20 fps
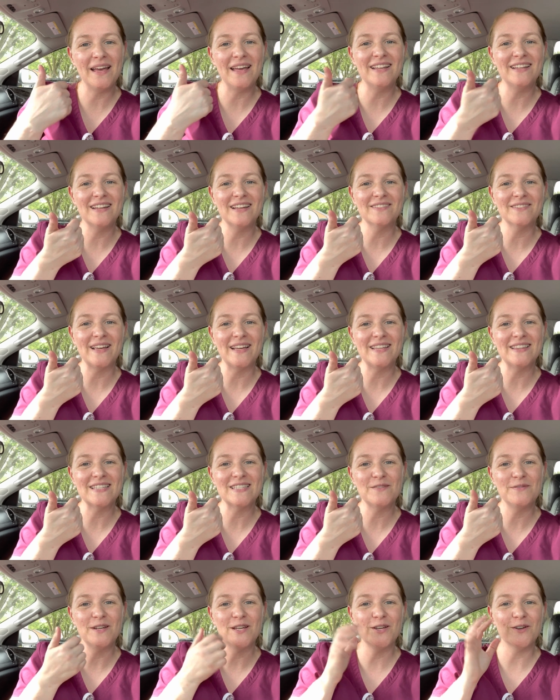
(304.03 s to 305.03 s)
and like
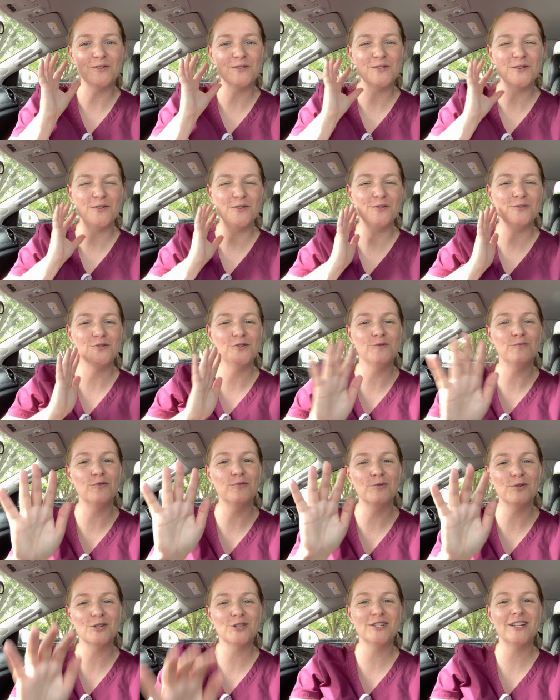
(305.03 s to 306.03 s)
this video so YouTube will
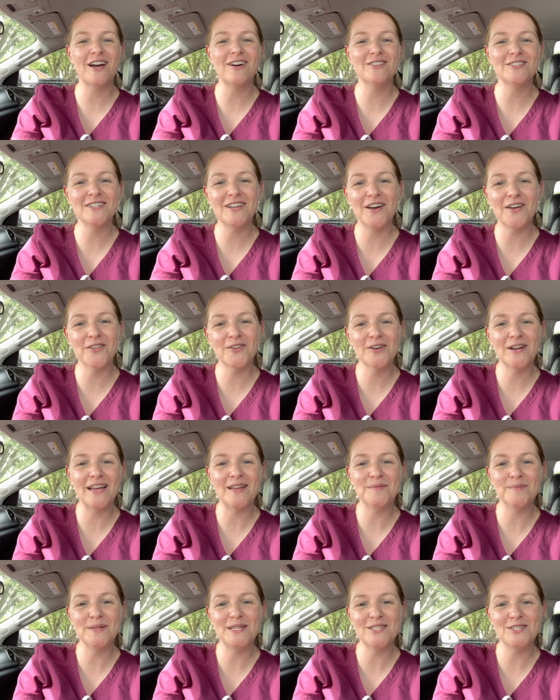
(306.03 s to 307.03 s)
push it out to other
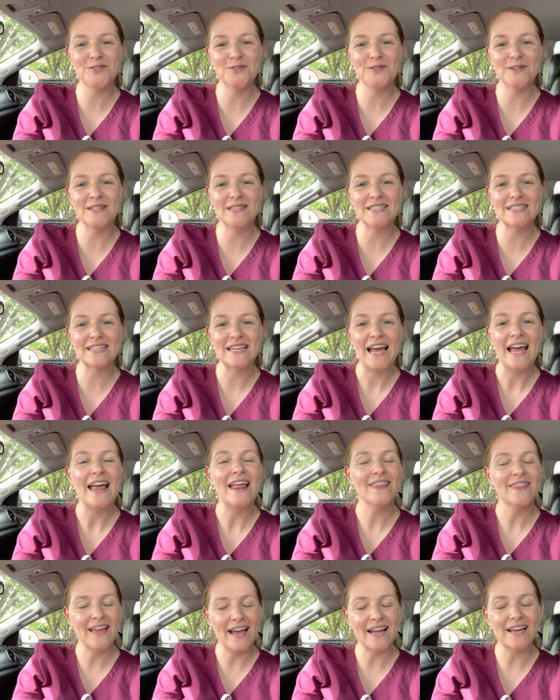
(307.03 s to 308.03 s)
N P students
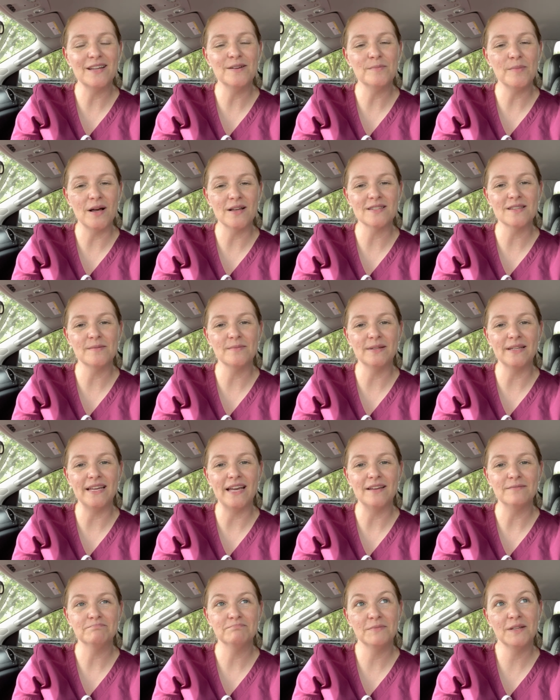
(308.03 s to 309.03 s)
that can
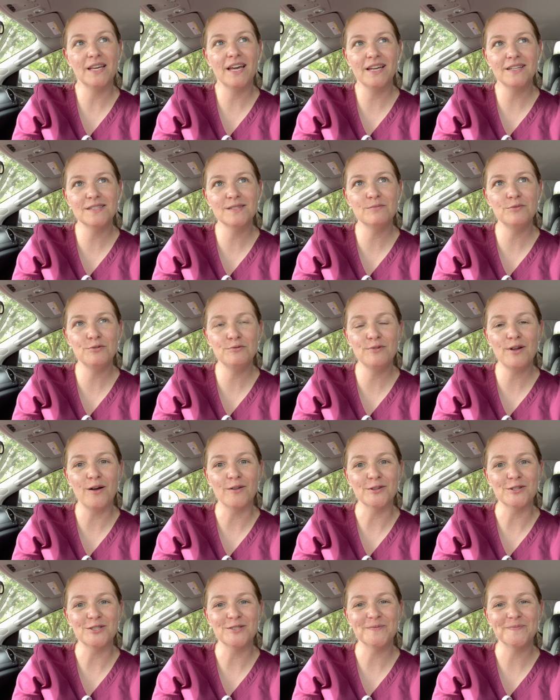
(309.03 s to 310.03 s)
possibly gain some new
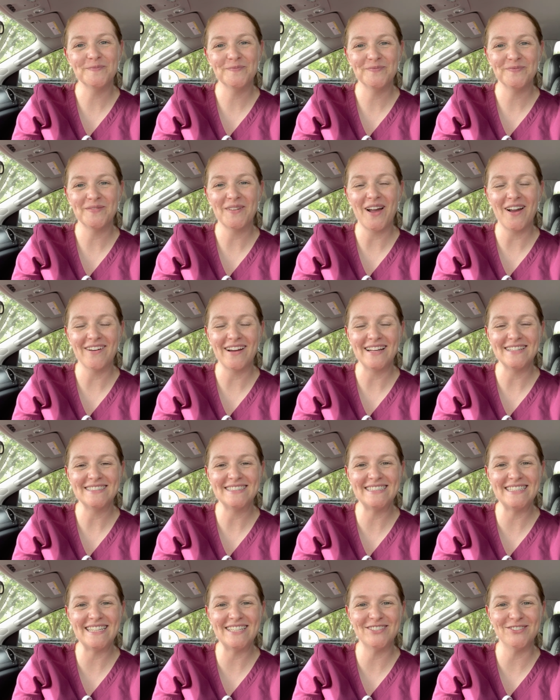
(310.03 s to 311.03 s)
knowledge. All right,
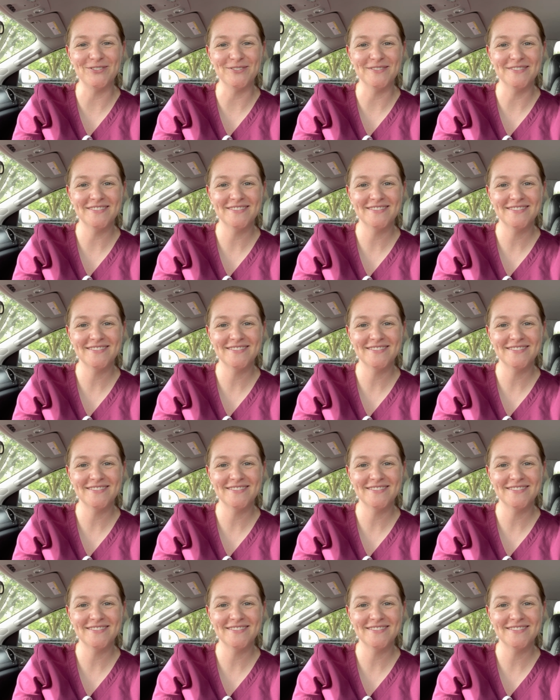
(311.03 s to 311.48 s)
see you soon.